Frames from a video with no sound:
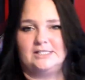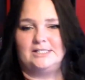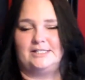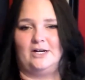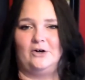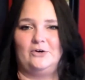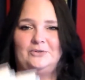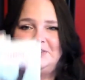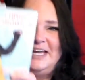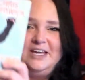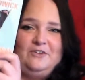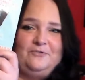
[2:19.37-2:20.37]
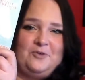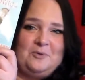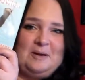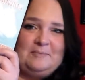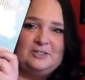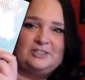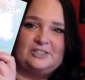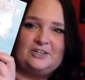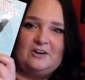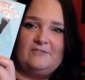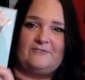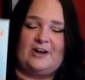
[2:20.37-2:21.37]
so thank you for my book
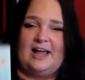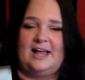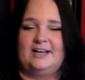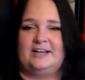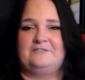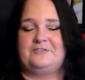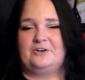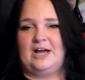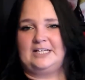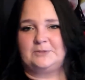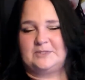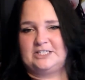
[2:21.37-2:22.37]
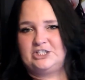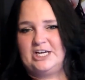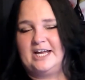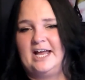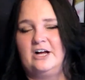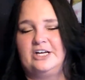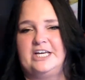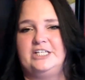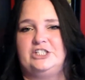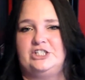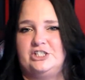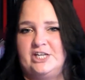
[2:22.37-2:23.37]
girlfriend, and if you guys want to check out
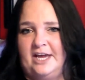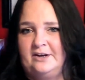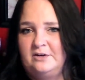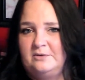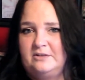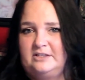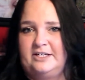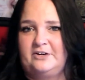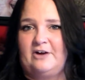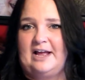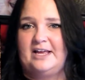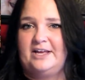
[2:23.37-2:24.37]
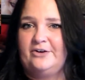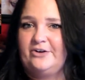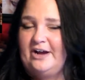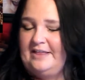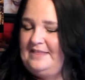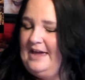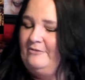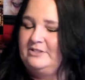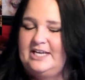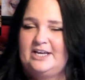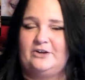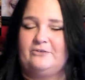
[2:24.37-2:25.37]
Kesha's channel, click right here and that
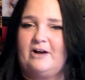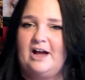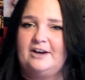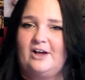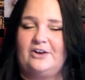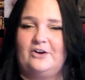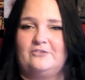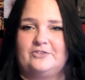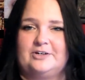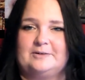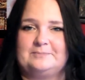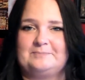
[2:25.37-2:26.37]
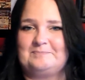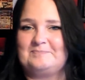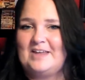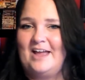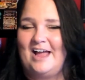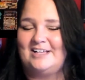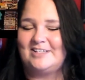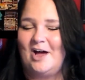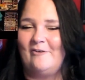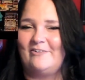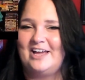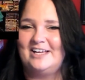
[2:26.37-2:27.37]
will take you right on over. As
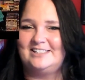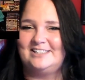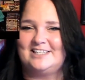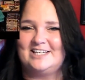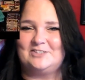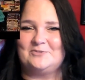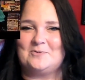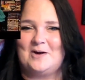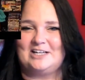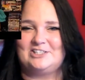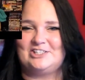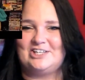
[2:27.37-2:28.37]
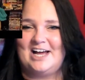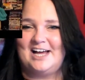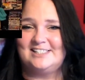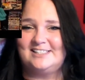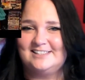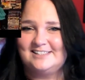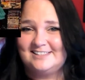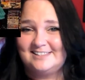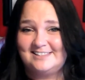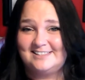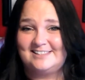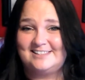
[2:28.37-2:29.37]
always, thanks for watching, you guys.
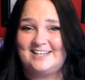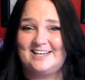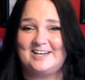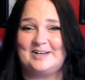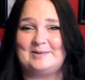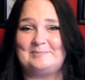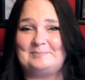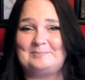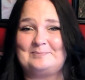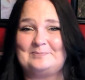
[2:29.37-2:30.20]
See ya.